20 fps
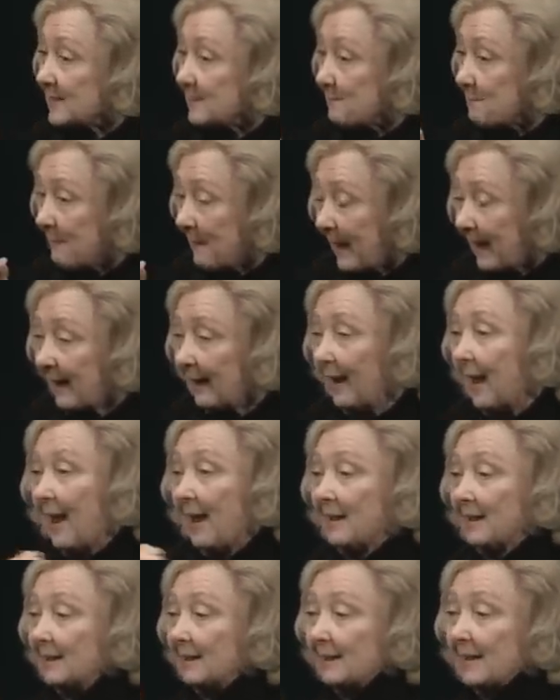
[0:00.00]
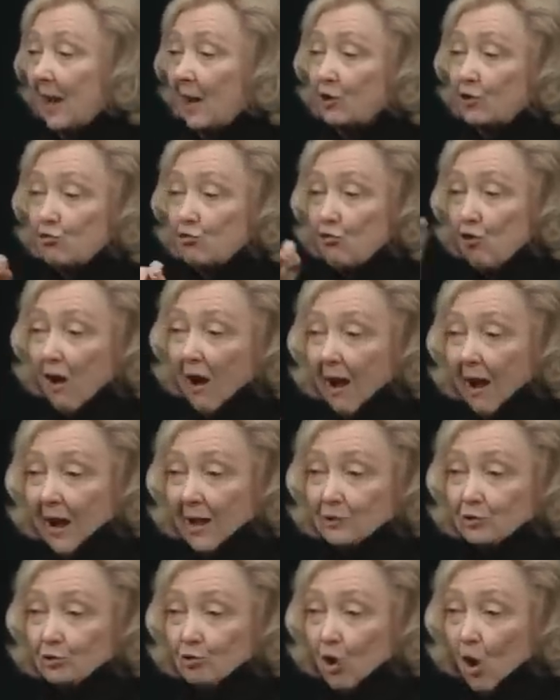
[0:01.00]
So Dr. Alan Sussman
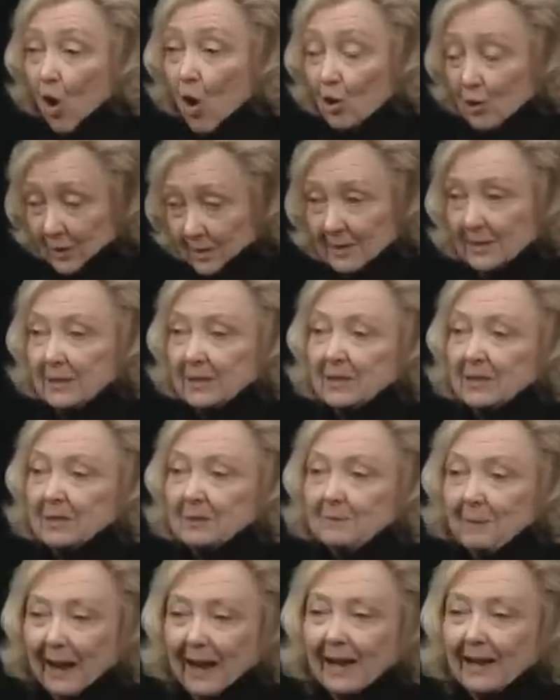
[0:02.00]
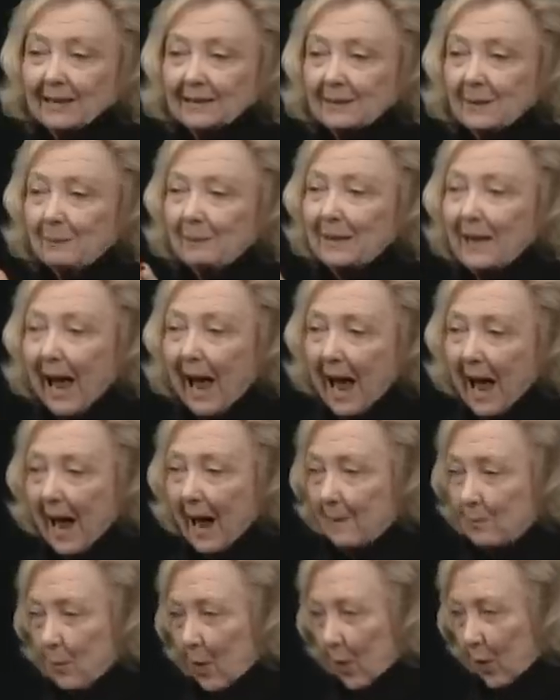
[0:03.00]
and Dr. Roz Rosen
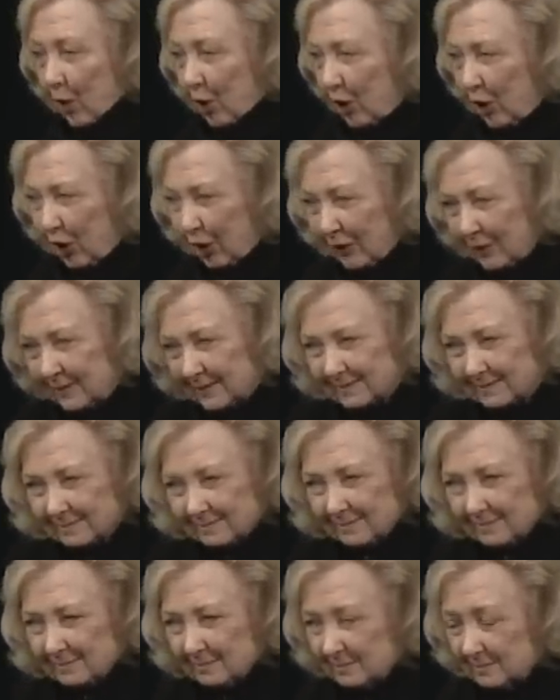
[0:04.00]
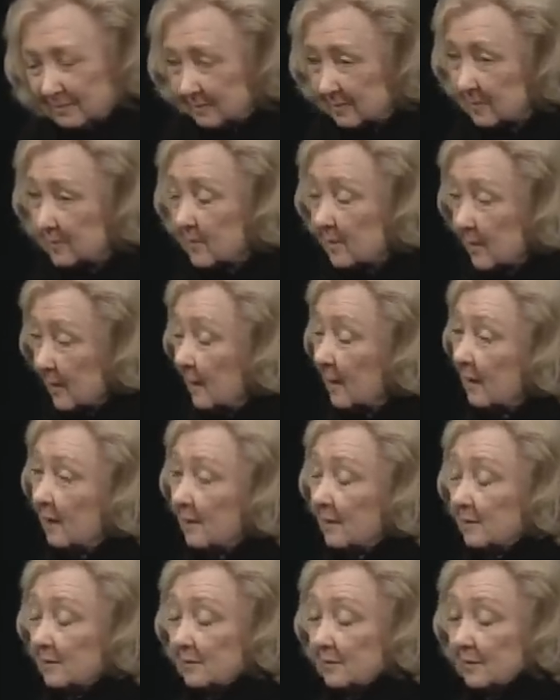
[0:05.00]
spent some time with her and talked with
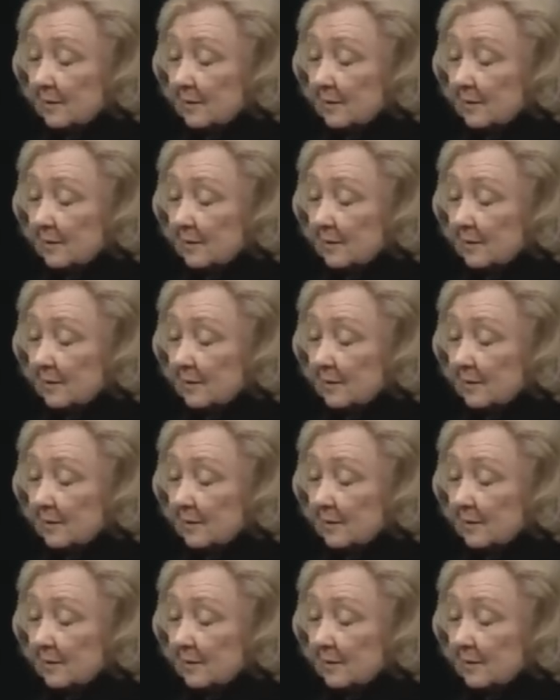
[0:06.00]
her.